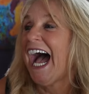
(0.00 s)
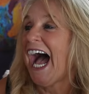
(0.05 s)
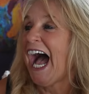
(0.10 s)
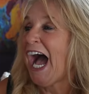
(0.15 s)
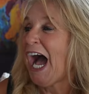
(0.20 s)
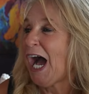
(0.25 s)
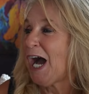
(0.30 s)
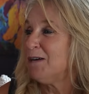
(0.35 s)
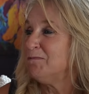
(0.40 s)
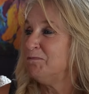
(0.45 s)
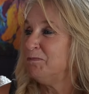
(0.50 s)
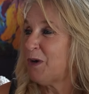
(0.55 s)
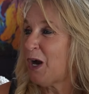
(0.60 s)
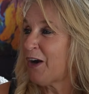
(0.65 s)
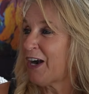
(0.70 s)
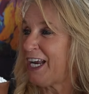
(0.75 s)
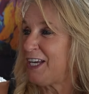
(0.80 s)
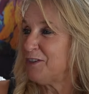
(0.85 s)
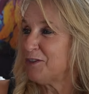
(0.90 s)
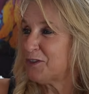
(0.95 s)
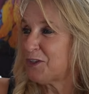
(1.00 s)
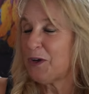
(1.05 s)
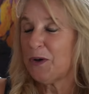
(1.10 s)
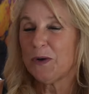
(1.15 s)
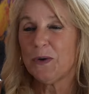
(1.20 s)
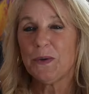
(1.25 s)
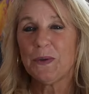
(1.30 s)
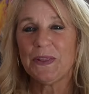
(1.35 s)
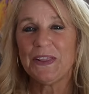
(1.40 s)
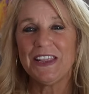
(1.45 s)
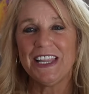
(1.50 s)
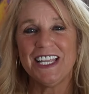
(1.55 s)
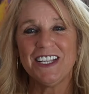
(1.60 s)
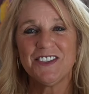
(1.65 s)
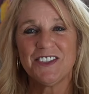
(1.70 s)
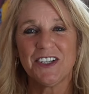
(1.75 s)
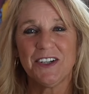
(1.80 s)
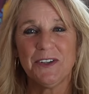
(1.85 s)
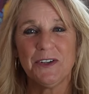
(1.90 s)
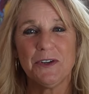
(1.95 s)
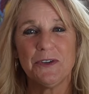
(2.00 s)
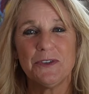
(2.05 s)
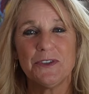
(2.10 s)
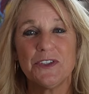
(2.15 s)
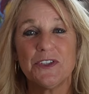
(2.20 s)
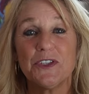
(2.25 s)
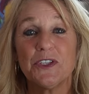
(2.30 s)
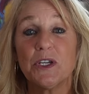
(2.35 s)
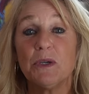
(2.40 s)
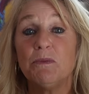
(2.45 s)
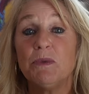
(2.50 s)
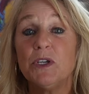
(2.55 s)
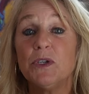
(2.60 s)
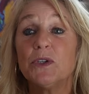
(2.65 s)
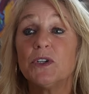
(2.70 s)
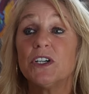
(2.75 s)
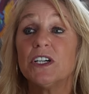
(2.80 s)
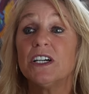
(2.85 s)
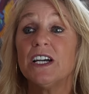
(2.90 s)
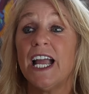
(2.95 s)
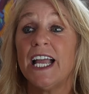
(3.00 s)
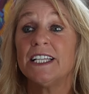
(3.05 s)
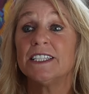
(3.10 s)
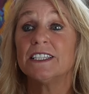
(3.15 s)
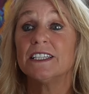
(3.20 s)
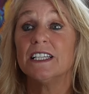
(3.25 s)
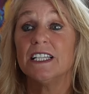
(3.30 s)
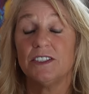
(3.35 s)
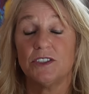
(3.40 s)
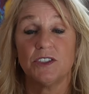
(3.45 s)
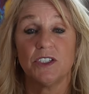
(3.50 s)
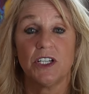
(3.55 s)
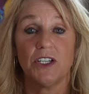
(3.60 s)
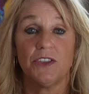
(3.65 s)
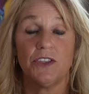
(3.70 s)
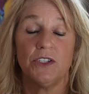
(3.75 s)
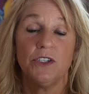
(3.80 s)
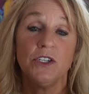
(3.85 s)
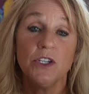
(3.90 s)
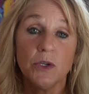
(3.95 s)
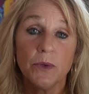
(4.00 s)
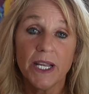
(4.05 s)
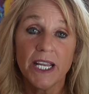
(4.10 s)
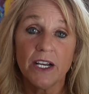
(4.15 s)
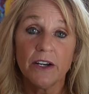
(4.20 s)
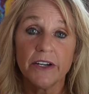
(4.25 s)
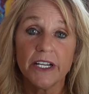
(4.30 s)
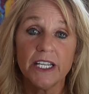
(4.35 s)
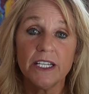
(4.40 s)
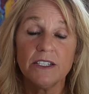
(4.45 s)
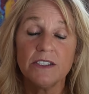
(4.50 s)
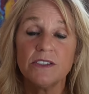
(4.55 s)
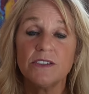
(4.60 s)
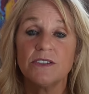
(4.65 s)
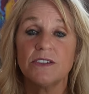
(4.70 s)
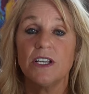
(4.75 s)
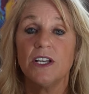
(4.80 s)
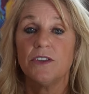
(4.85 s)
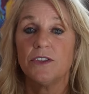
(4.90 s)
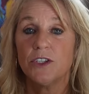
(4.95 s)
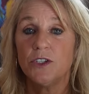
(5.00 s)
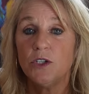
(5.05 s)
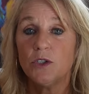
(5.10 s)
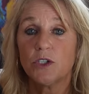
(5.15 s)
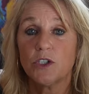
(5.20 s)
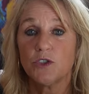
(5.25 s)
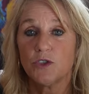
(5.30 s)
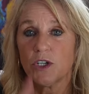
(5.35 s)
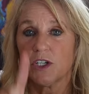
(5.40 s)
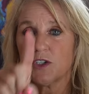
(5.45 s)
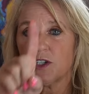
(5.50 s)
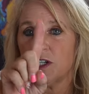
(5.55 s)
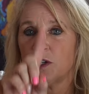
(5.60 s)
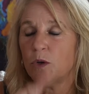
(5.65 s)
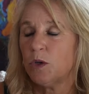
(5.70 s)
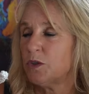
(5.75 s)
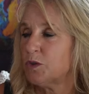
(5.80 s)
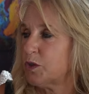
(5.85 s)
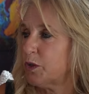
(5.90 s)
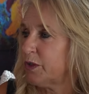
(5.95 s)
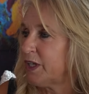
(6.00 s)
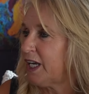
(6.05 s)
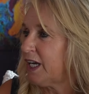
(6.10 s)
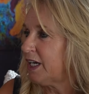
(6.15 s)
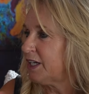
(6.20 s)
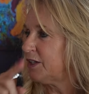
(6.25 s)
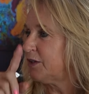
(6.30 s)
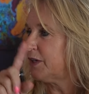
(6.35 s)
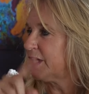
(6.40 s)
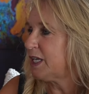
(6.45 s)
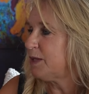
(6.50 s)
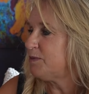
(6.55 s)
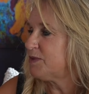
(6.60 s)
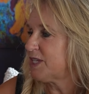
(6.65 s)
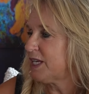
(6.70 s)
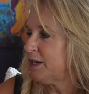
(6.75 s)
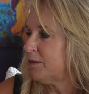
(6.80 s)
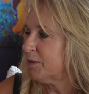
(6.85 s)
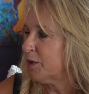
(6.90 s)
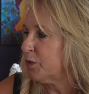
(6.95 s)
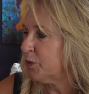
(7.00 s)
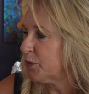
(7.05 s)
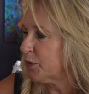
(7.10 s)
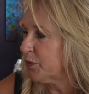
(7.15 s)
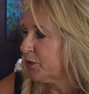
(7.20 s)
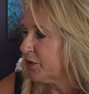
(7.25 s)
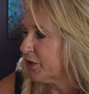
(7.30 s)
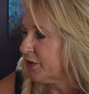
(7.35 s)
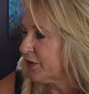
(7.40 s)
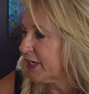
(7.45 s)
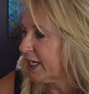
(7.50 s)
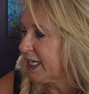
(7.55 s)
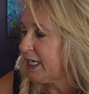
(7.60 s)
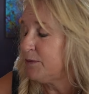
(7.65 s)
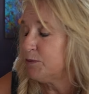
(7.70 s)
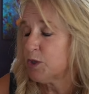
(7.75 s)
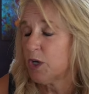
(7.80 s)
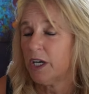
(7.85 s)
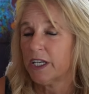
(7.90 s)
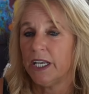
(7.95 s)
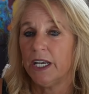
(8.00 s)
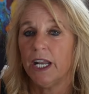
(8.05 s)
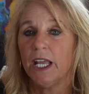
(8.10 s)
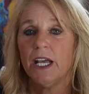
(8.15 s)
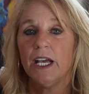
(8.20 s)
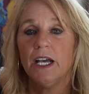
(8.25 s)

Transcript: all right, so let's go on over to the computer and let's look at the new areas, the new construction. And also, yeah, I know I keep saying I'm going over there and I keep talking.